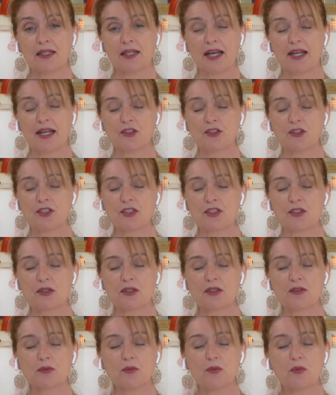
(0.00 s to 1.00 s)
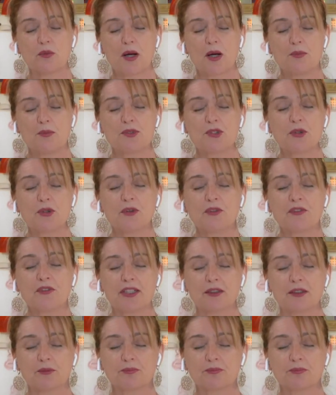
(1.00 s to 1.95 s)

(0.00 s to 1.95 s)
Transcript: And you're just sort of observing